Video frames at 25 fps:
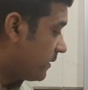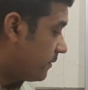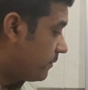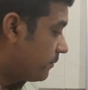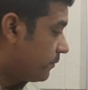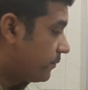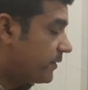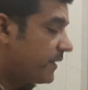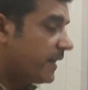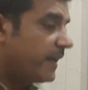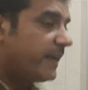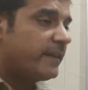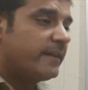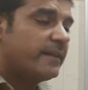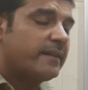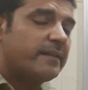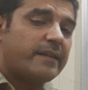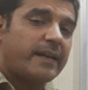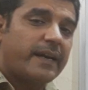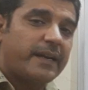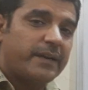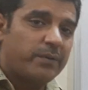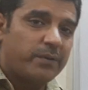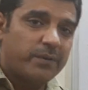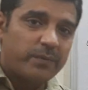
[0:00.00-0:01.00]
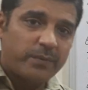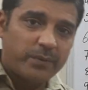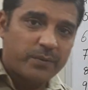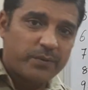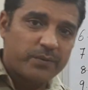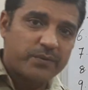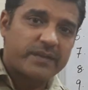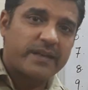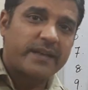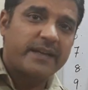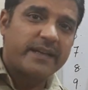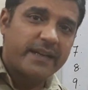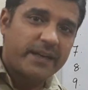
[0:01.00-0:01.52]
saying I don't want to
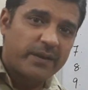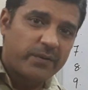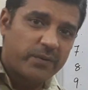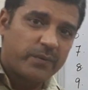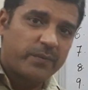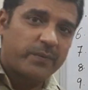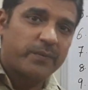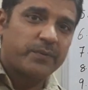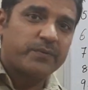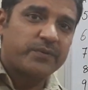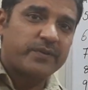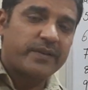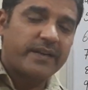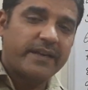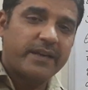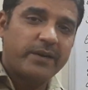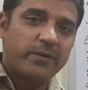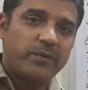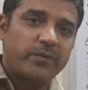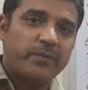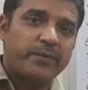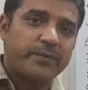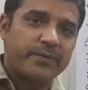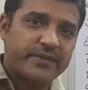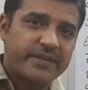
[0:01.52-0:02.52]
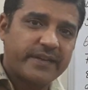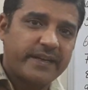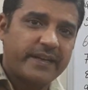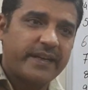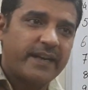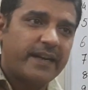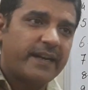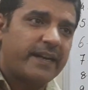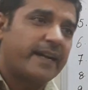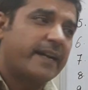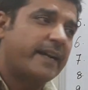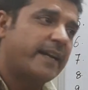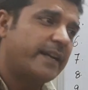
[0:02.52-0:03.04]
study,
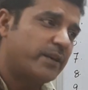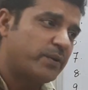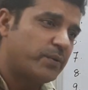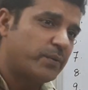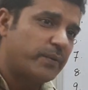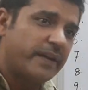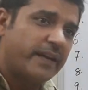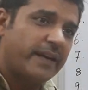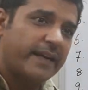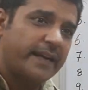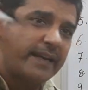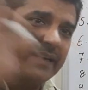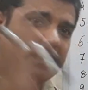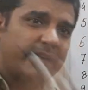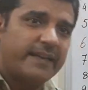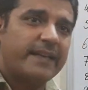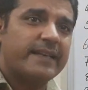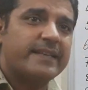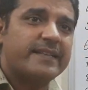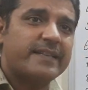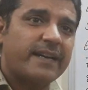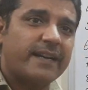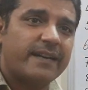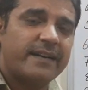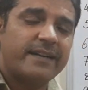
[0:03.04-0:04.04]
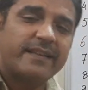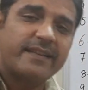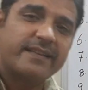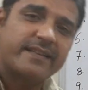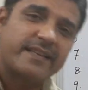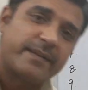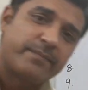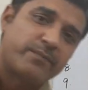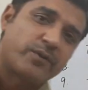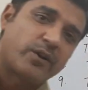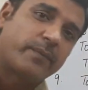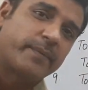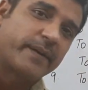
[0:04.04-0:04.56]
and again today he has started the
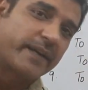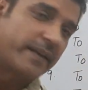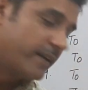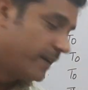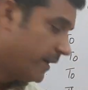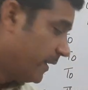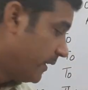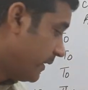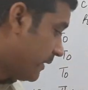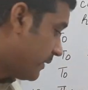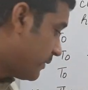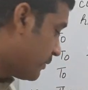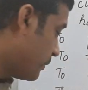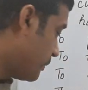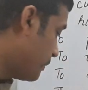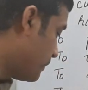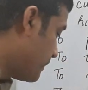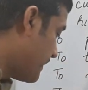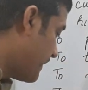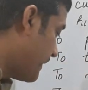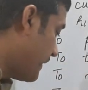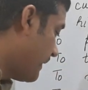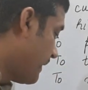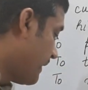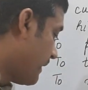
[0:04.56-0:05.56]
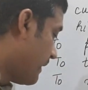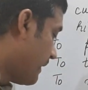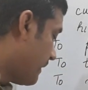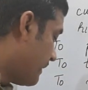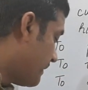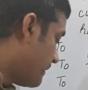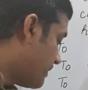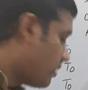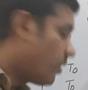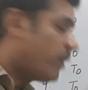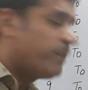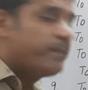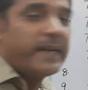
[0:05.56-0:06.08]
same topic. So you say
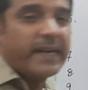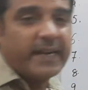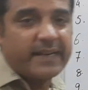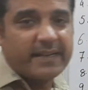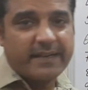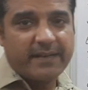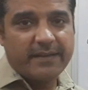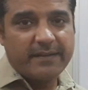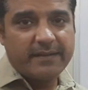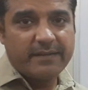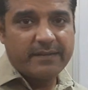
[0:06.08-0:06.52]
stop that.